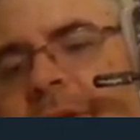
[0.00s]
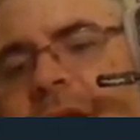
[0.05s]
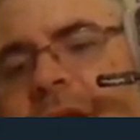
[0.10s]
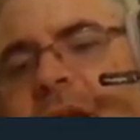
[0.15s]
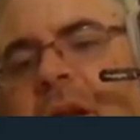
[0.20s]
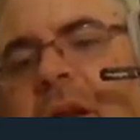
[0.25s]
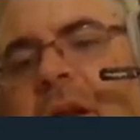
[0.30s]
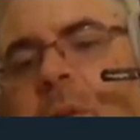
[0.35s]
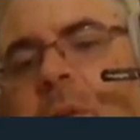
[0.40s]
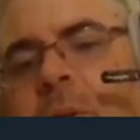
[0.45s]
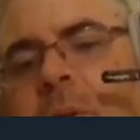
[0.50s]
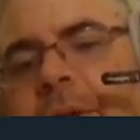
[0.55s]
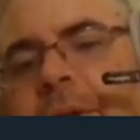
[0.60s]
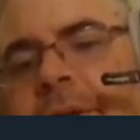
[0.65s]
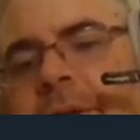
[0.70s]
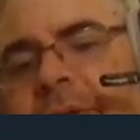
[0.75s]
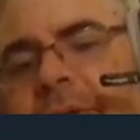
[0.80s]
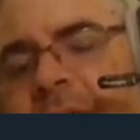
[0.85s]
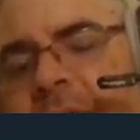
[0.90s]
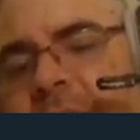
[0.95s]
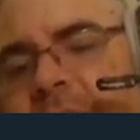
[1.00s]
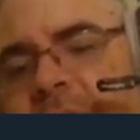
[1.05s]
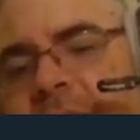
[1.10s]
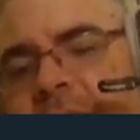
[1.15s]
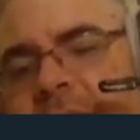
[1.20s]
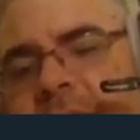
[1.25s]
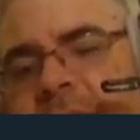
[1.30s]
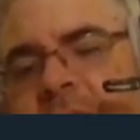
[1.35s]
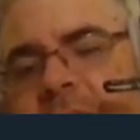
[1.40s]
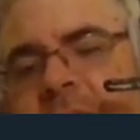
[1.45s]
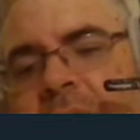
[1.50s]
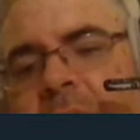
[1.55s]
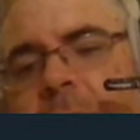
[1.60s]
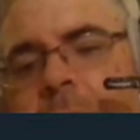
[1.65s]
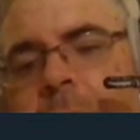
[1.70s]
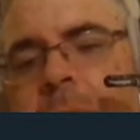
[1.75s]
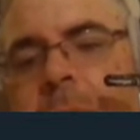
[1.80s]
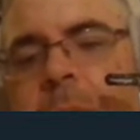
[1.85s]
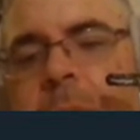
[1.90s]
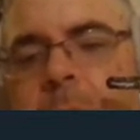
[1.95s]
killed one of the things.
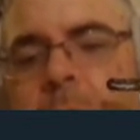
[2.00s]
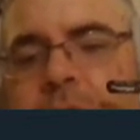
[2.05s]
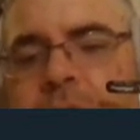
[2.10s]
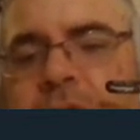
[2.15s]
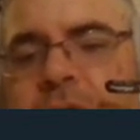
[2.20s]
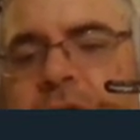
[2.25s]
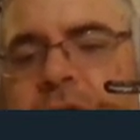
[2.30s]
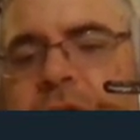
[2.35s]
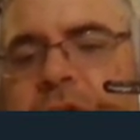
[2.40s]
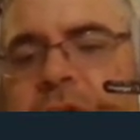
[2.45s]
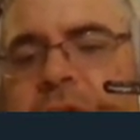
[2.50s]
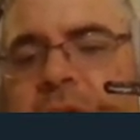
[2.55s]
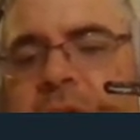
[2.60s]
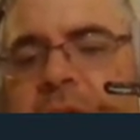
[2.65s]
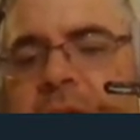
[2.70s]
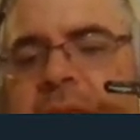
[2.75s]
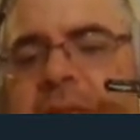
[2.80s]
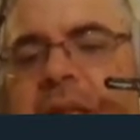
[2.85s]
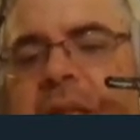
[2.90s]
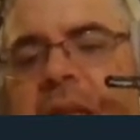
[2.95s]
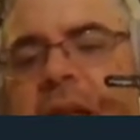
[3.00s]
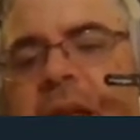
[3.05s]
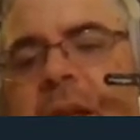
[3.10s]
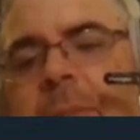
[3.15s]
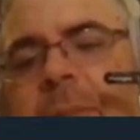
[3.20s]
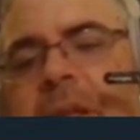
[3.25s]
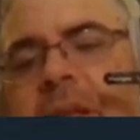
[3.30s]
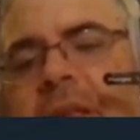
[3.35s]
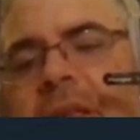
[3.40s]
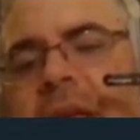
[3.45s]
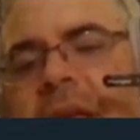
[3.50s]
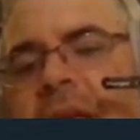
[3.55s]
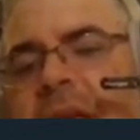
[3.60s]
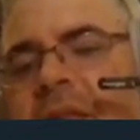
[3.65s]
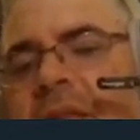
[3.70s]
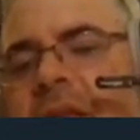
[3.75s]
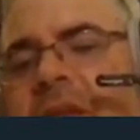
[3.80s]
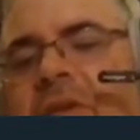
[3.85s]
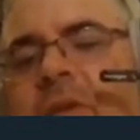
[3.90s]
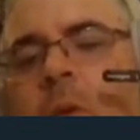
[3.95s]
Maybe we should just let the enemy take
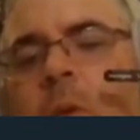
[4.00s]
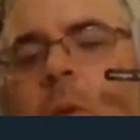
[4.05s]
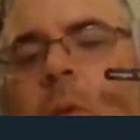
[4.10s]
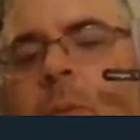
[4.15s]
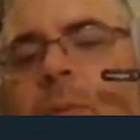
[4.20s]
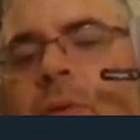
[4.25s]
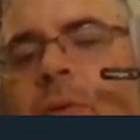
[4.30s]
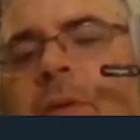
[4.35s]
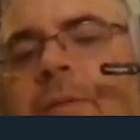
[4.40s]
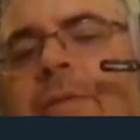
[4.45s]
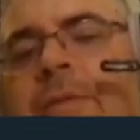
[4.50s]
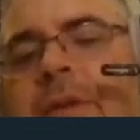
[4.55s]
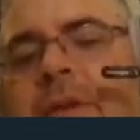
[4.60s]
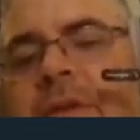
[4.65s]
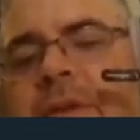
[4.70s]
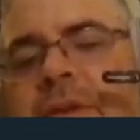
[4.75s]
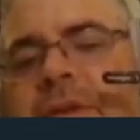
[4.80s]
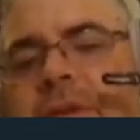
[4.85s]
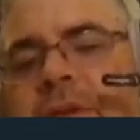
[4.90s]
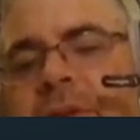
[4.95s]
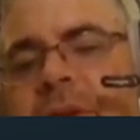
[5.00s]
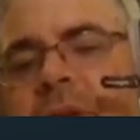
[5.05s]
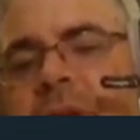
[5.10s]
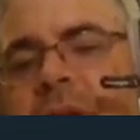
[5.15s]
this whole province.